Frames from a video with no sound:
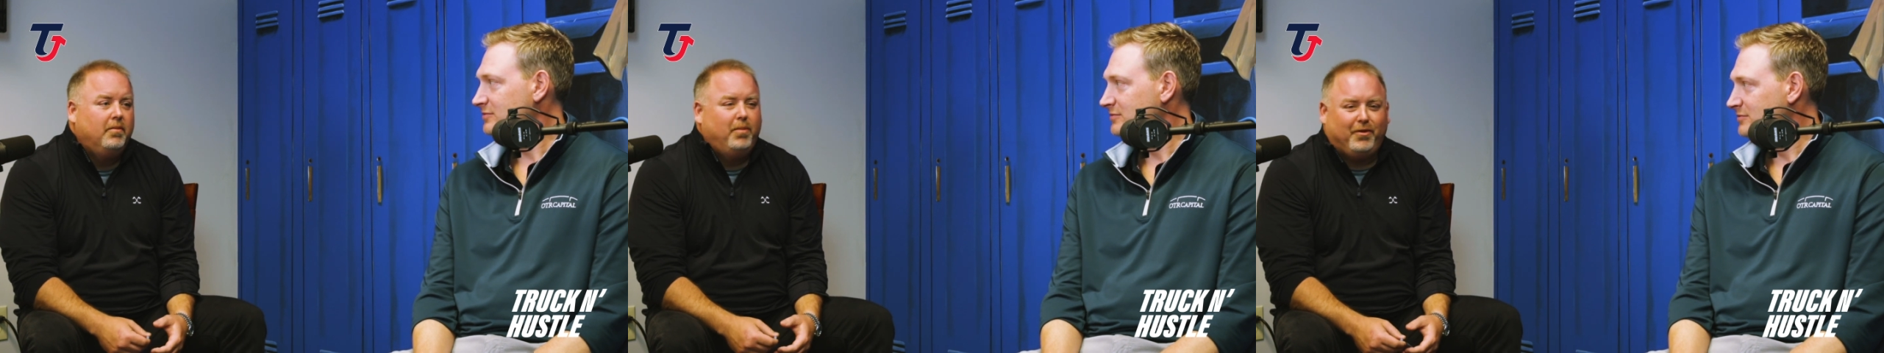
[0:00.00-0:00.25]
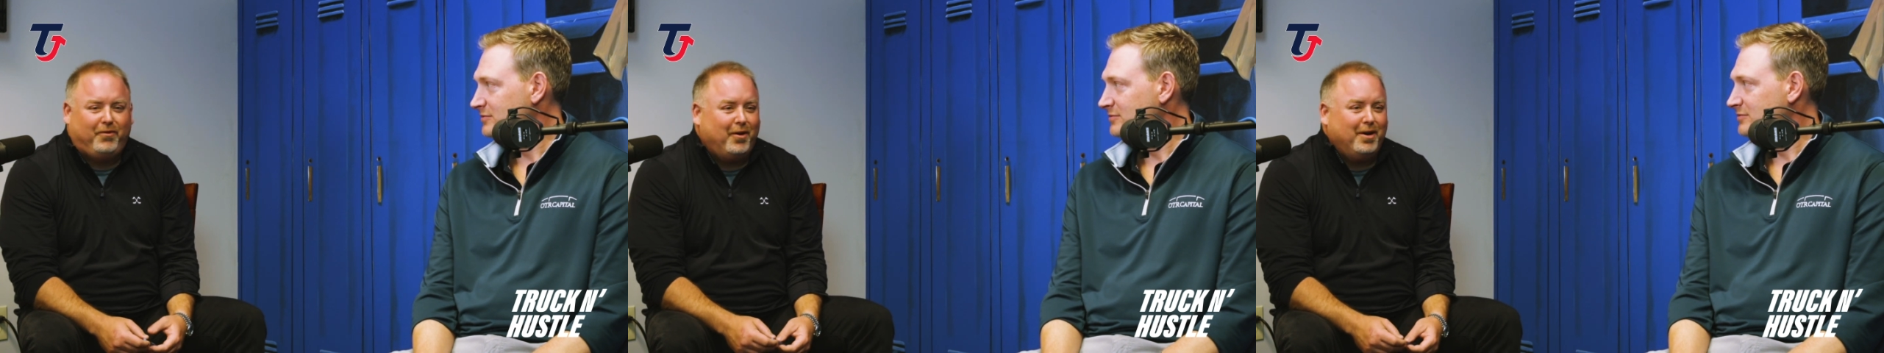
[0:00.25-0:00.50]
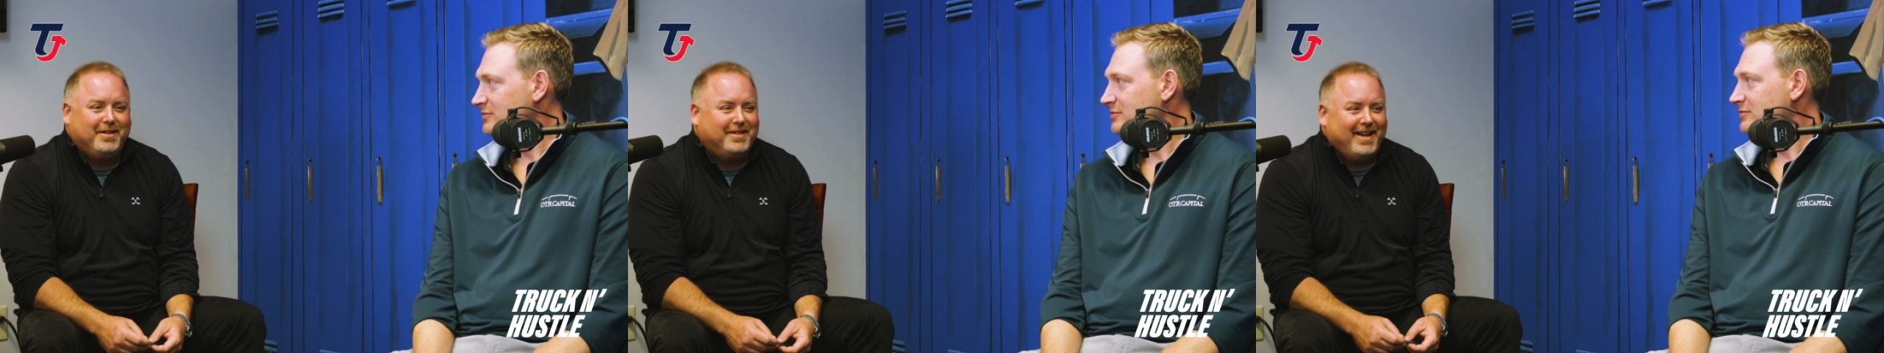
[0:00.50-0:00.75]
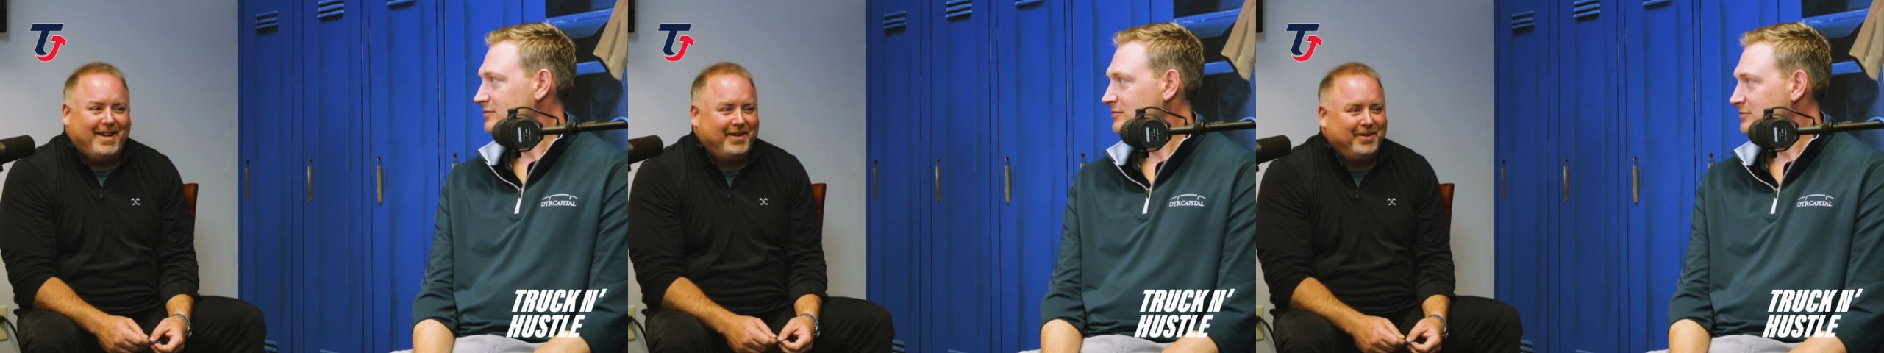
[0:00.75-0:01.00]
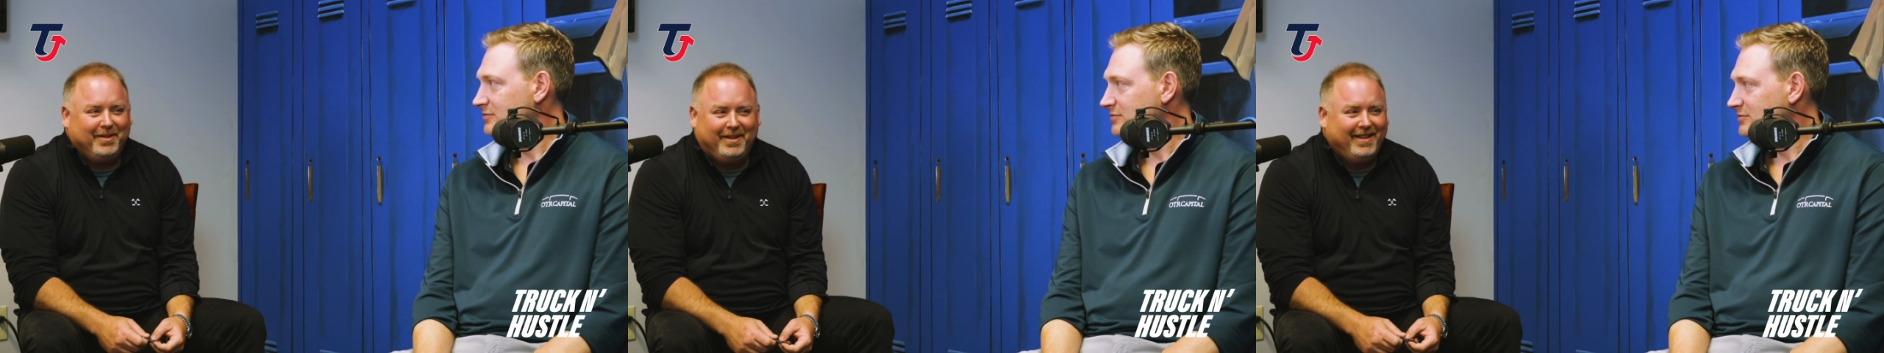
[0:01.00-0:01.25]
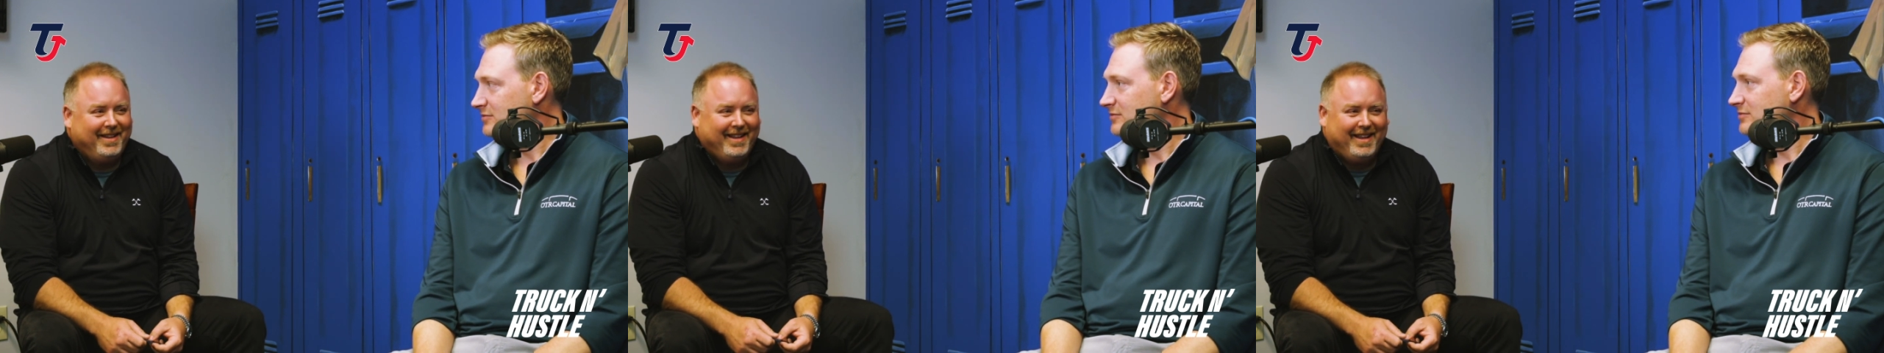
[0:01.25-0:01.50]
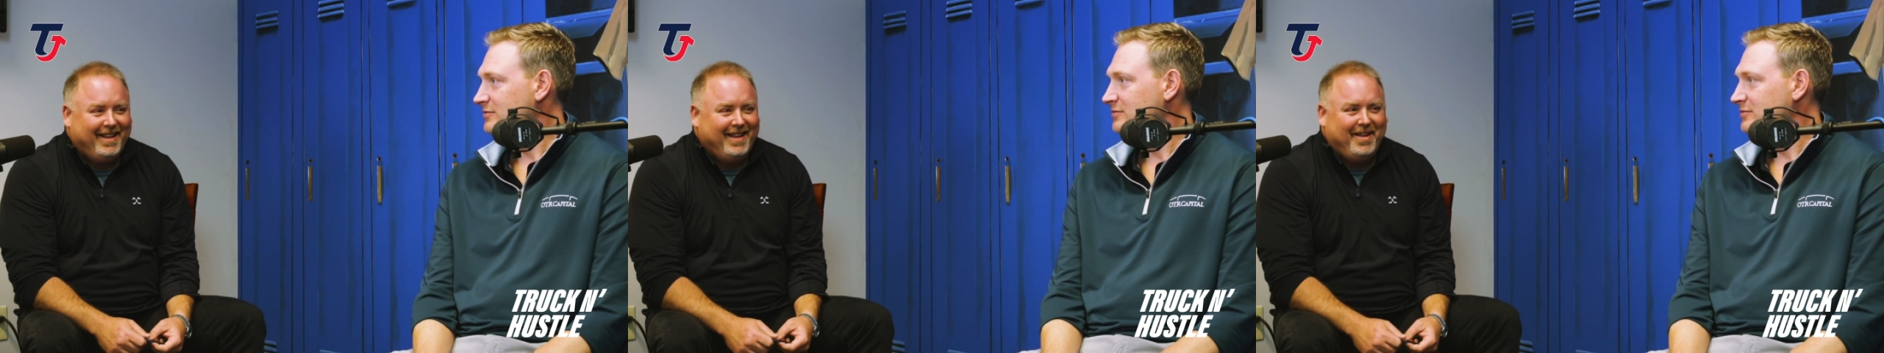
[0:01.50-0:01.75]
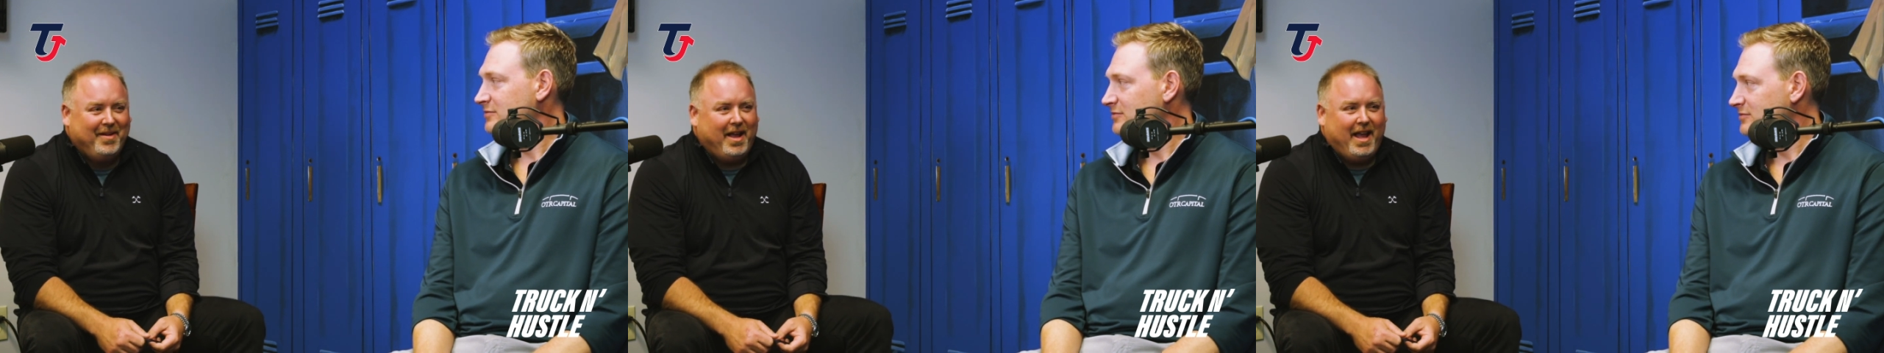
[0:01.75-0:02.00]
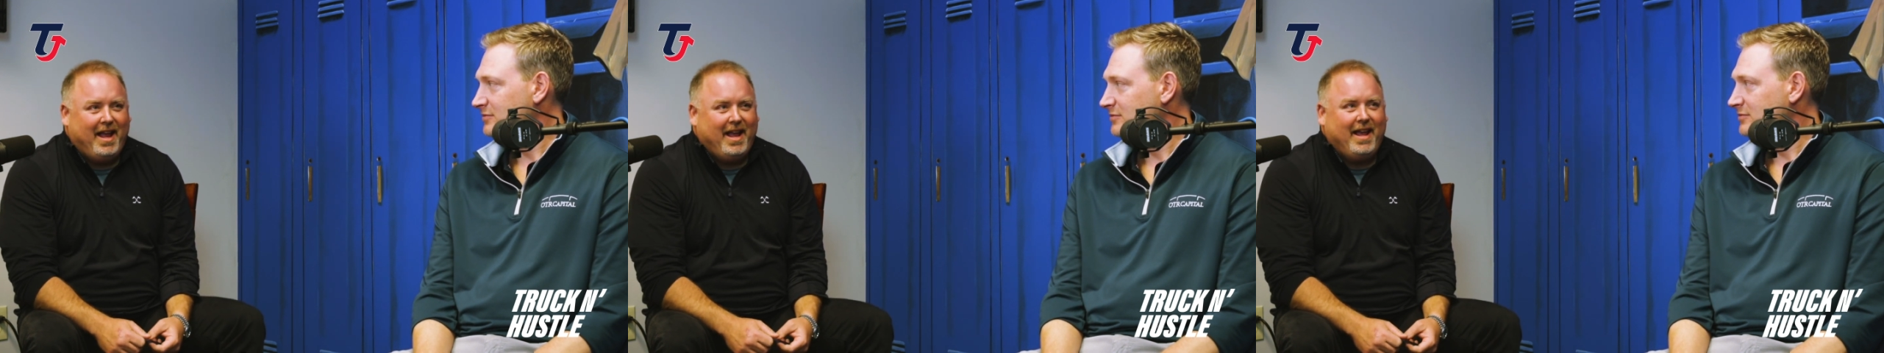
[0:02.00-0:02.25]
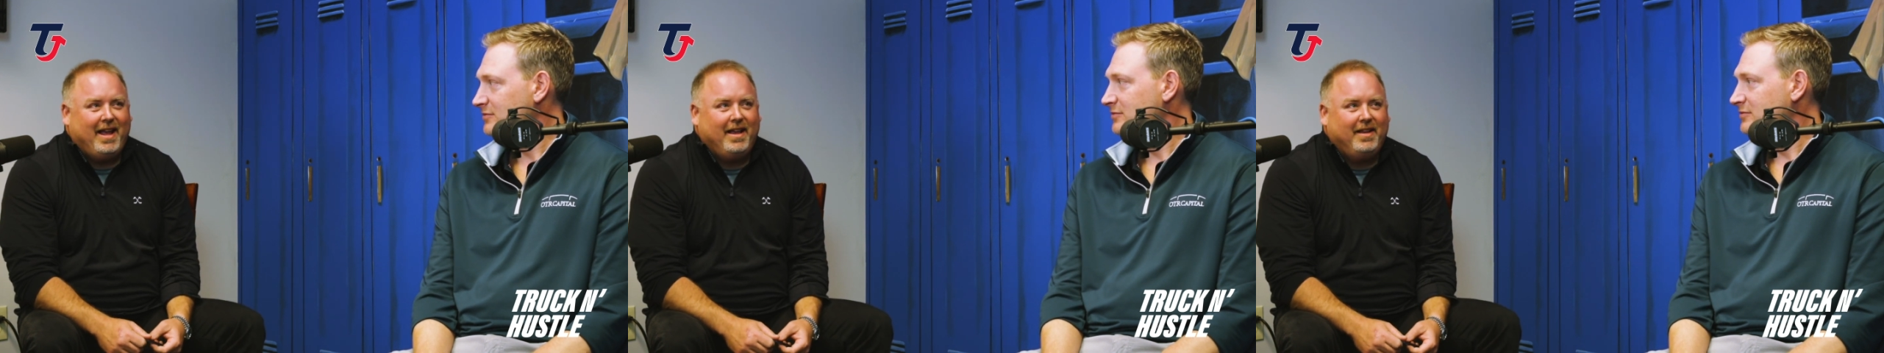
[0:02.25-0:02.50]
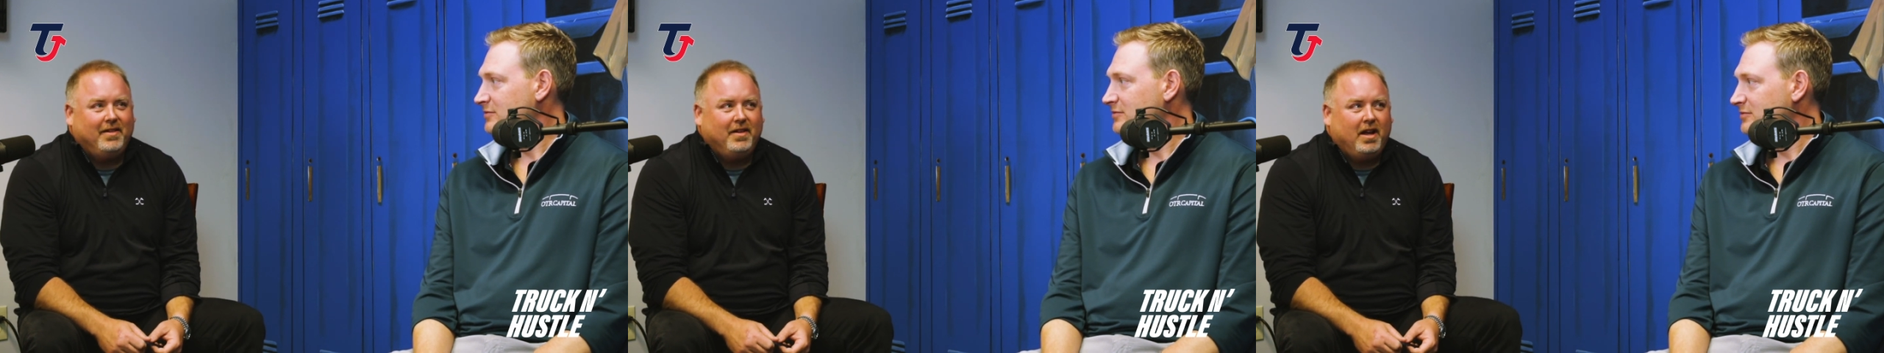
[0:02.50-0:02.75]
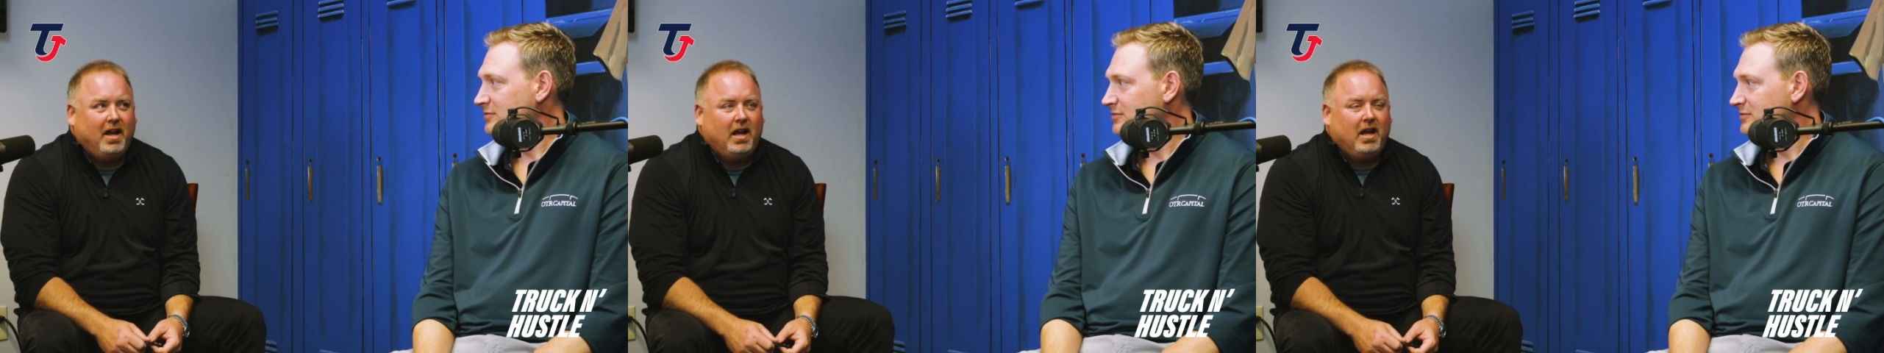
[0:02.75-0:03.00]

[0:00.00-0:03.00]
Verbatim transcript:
Speaker 1: But fun as hell. and